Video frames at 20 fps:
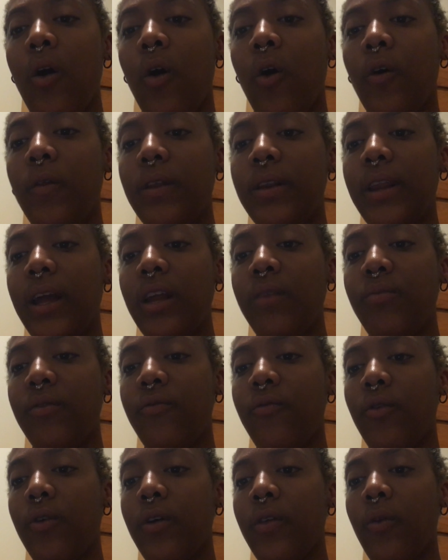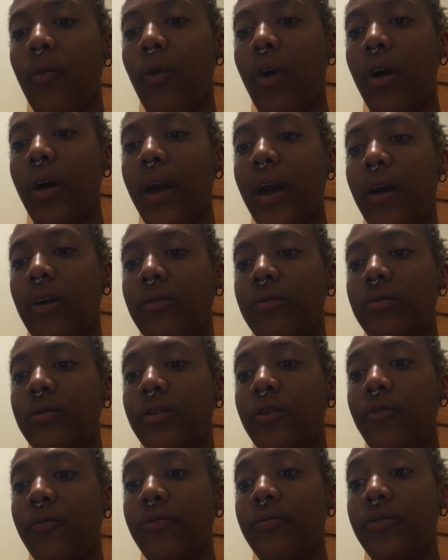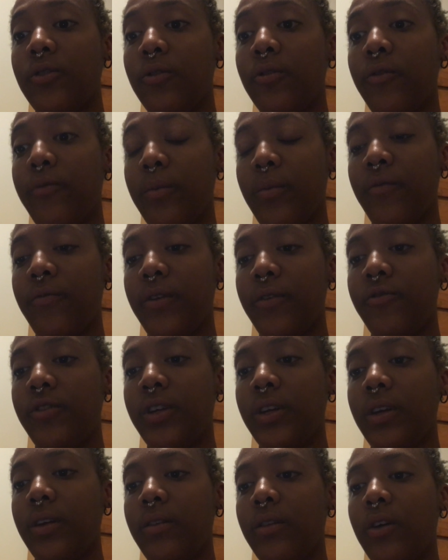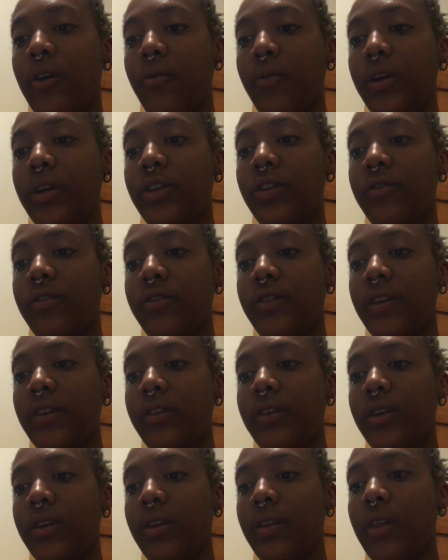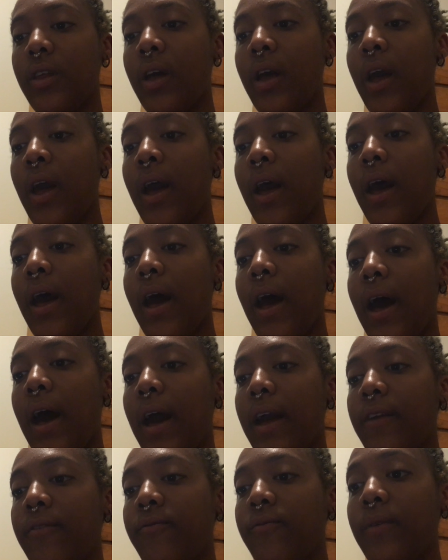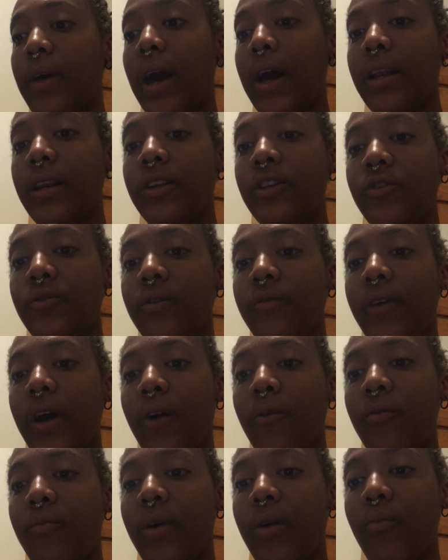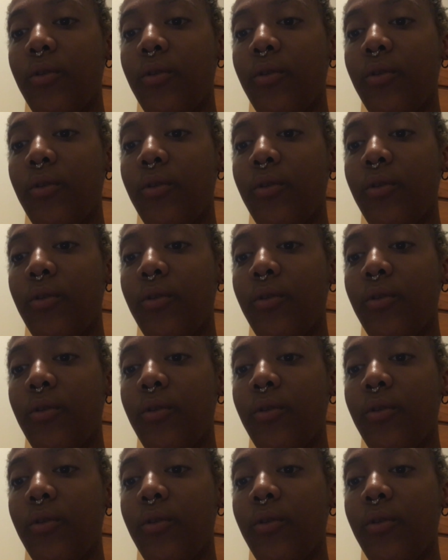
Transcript: On the night before the walkout, no, so November 15th, going into the 16th, I'd gotten into a fight with my